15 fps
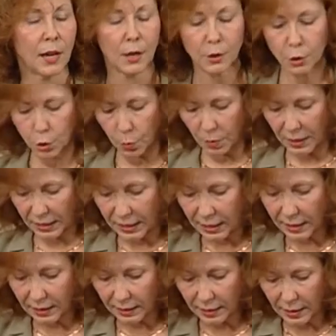So
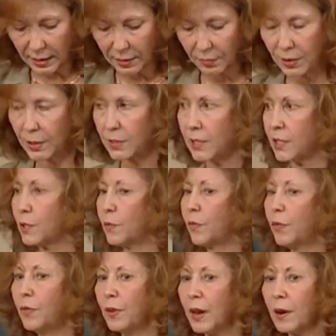again, this is
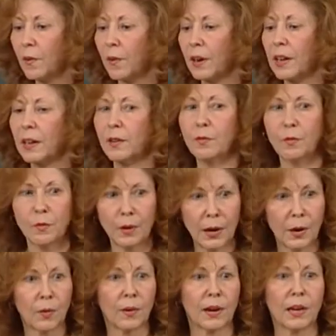a very,
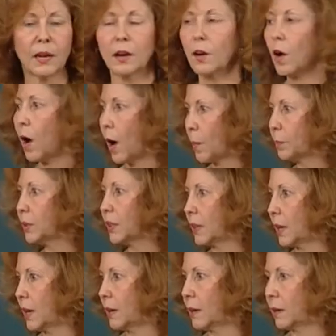very
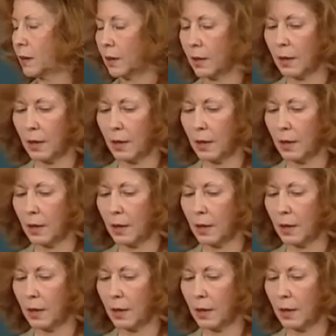complicated